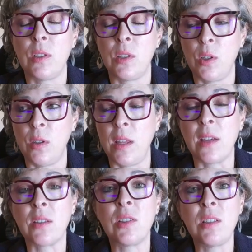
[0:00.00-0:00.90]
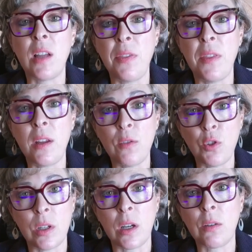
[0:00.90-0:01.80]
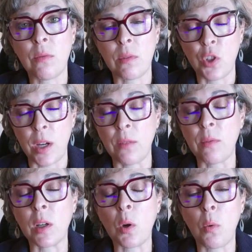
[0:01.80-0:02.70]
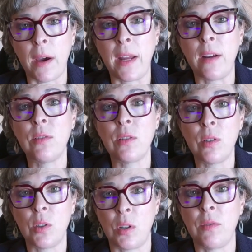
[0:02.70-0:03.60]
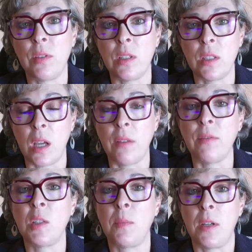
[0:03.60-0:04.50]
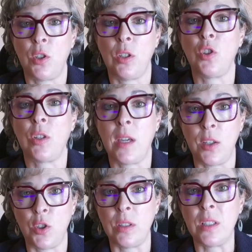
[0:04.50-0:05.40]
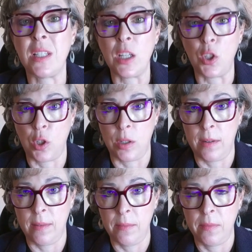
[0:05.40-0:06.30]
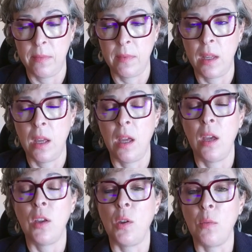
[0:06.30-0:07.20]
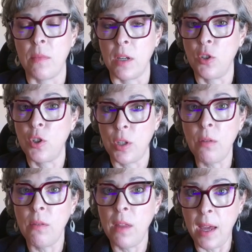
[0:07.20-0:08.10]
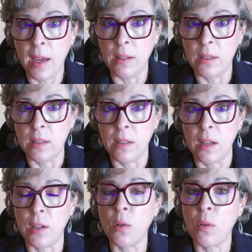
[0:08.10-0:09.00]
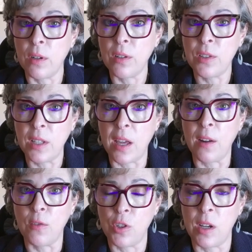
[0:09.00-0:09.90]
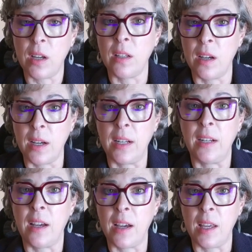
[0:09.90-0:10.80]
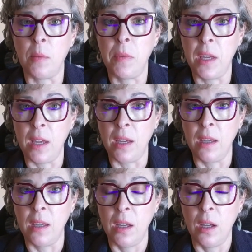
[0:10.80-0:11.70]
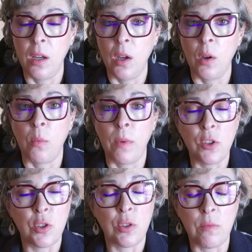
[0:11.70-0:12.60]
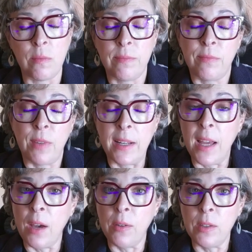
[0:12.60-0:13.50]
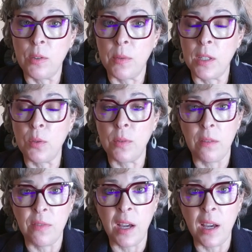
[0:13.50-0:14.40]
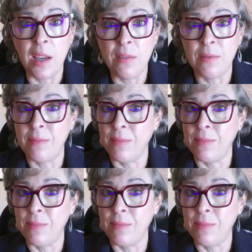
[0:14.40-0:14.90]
to the extent that your child requires the services of a special education teacher. You must show that in order to get your child on an IEP, which right now in 2025,